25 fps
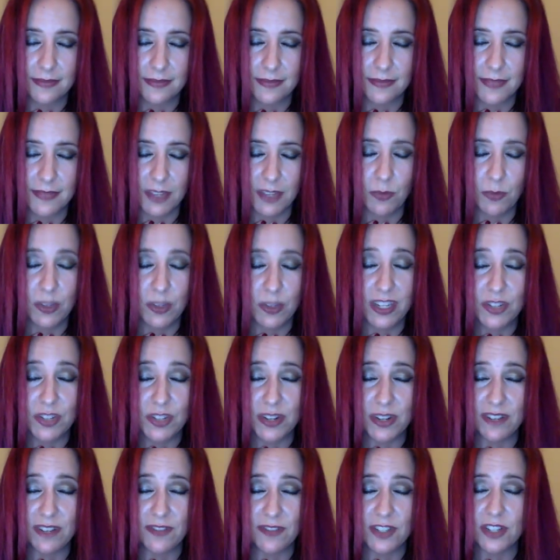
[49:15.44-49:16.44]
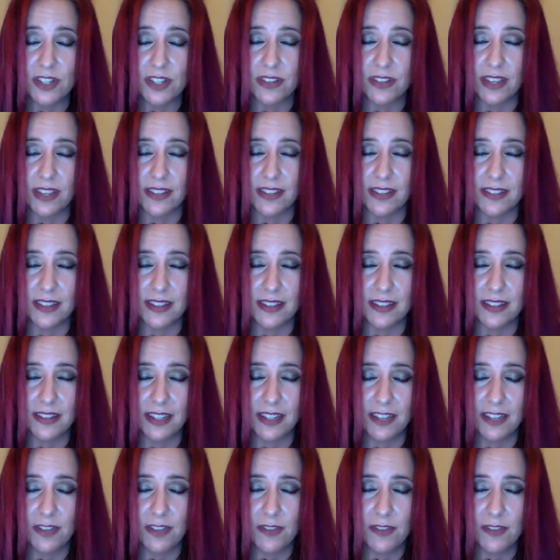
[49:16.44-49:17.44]
And really try to visualize it.
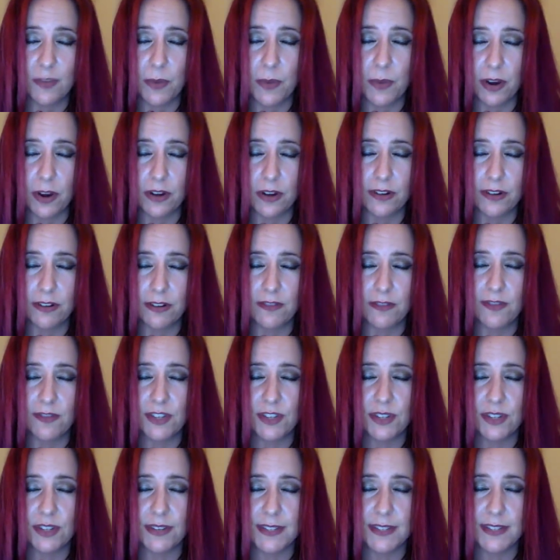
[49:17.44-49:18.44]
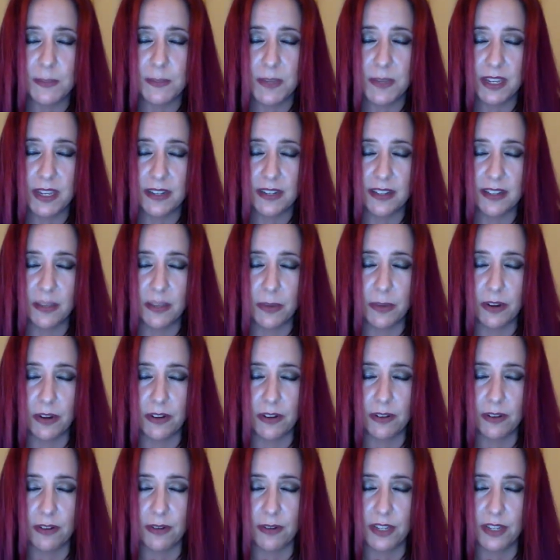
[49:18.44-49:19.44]
Like if you have a partner, visualize speaking to that
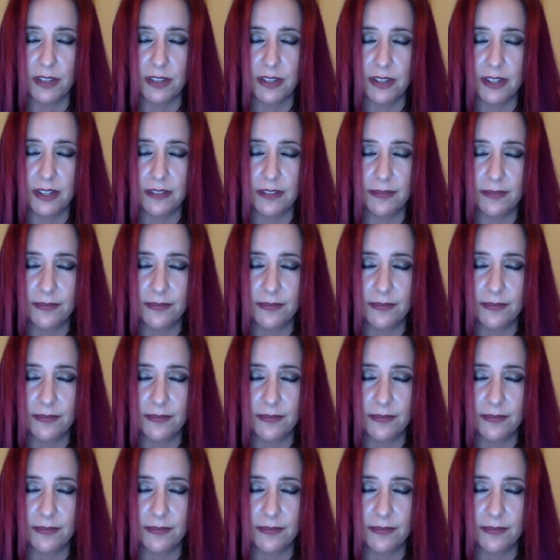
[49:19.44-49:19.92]
partner what you need.